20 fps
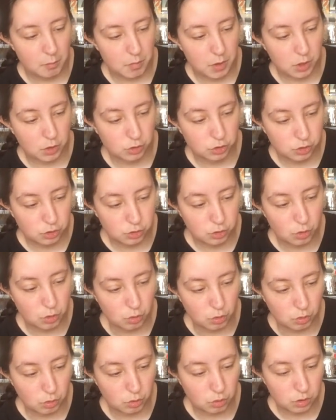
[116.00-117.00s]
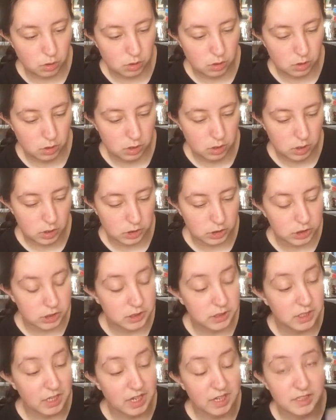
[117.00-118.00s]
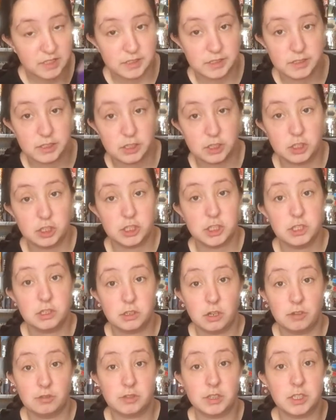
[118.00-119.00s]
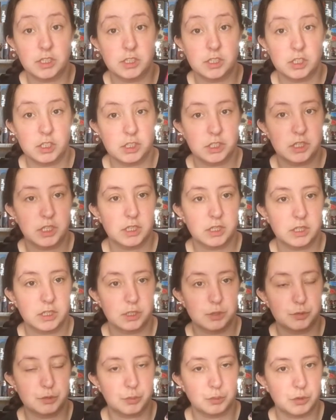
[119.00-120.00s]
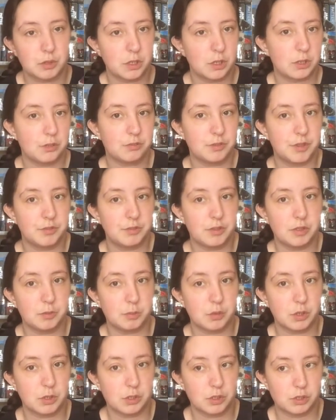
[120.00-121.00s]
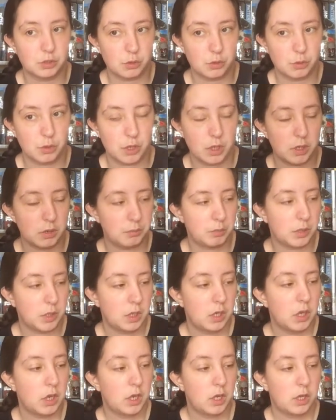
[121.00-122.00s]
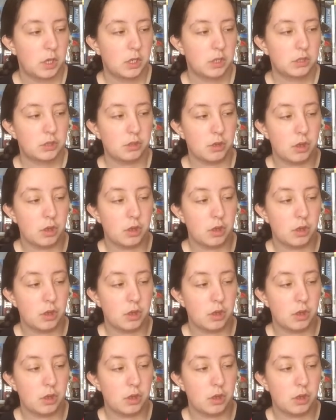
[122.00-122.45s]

So she says she loved this. She said this was one of her favourite books growing up. So I